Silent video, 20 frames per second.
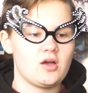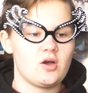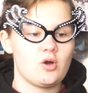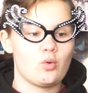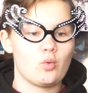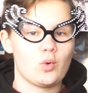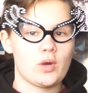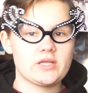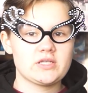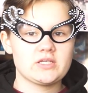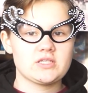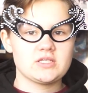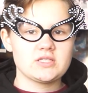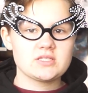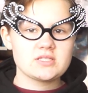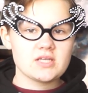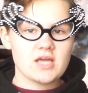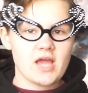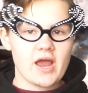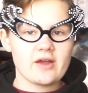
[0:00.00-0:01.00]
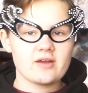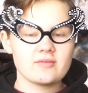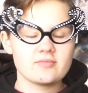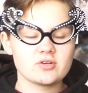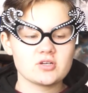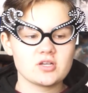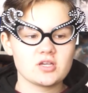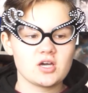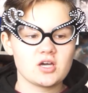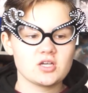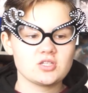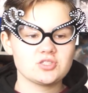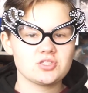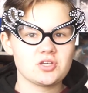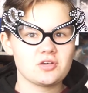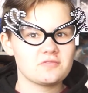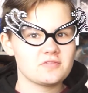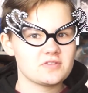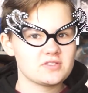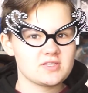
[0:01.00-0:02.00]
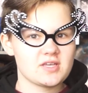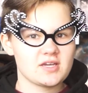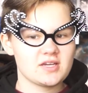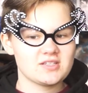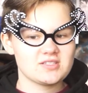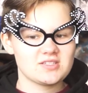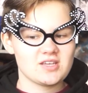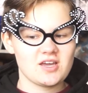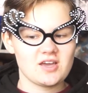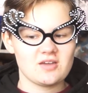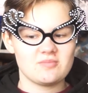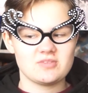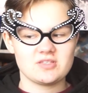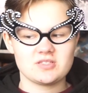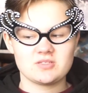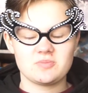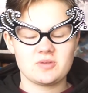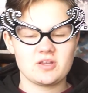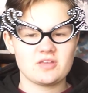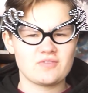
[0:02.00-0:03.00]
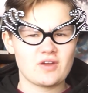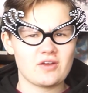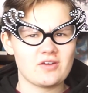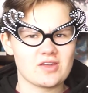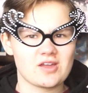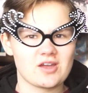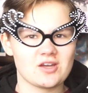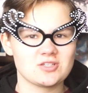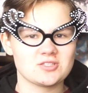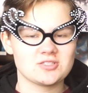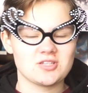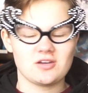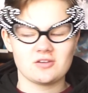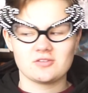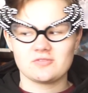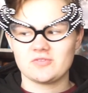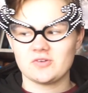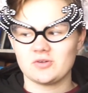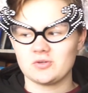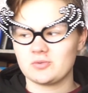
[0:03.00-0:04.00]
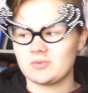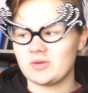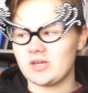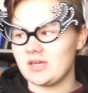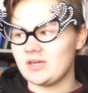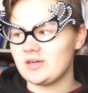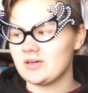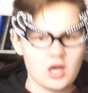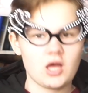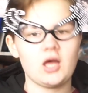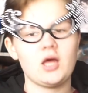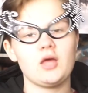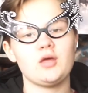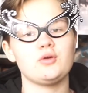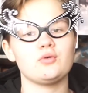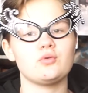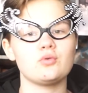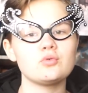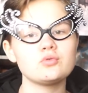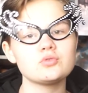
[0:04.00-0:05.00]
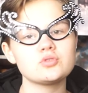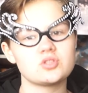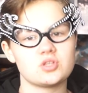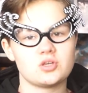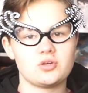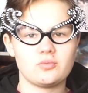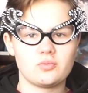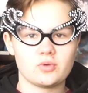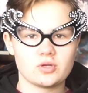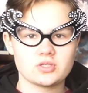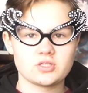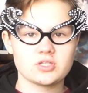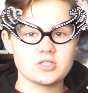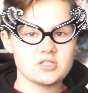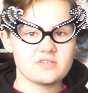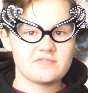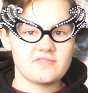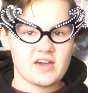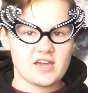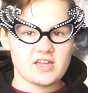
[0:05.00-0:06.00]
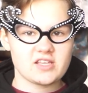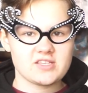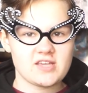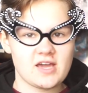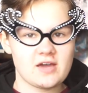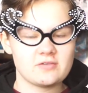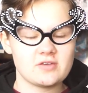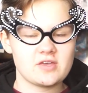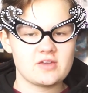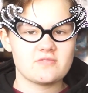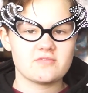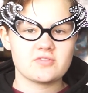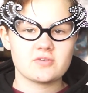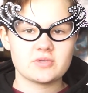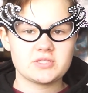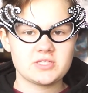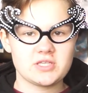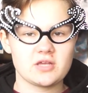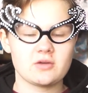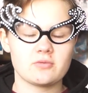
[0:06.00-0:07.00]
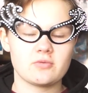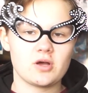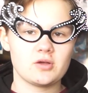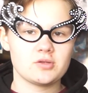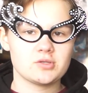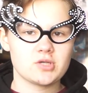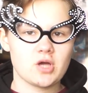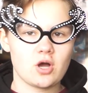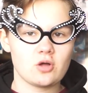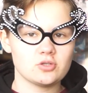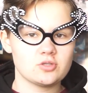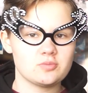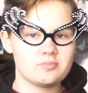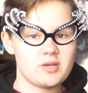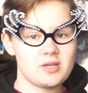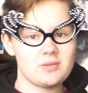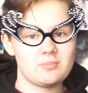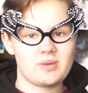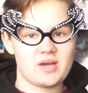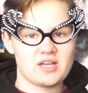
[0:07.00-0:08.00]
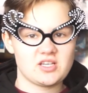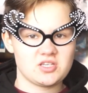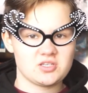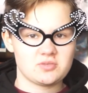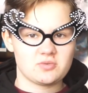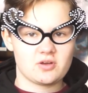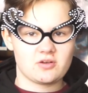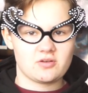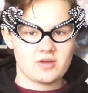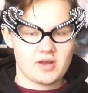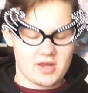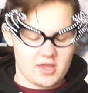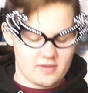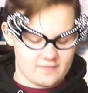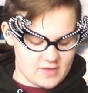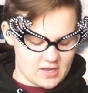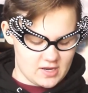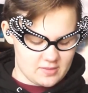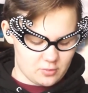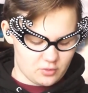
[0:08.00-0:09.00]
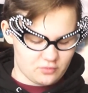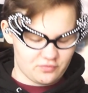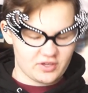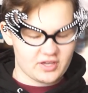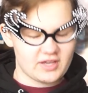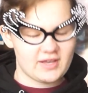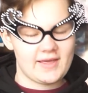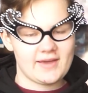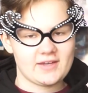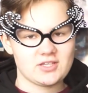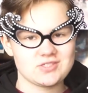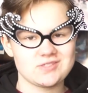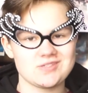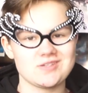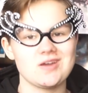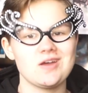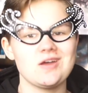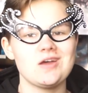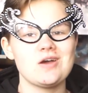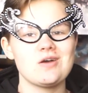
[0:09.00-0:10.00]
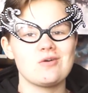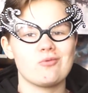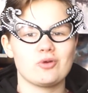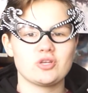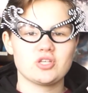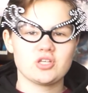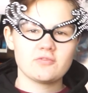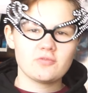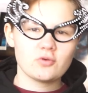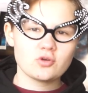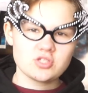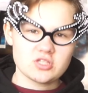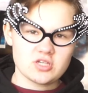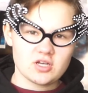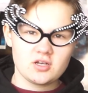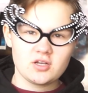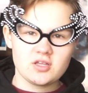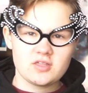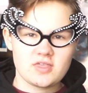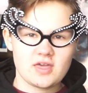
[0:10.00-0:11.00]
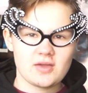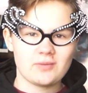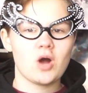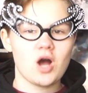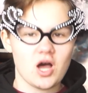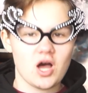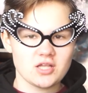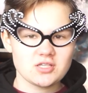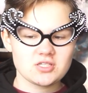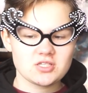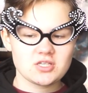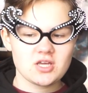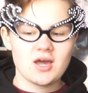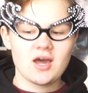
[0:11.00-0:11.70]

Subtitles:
went to see Harry Potter and the Cursed Child for the second time. It's been a very Cursed Child filled week. I also wanted to find out if the Wizarding World Gold pin badges were already available for collection, which unfortunately they weren't,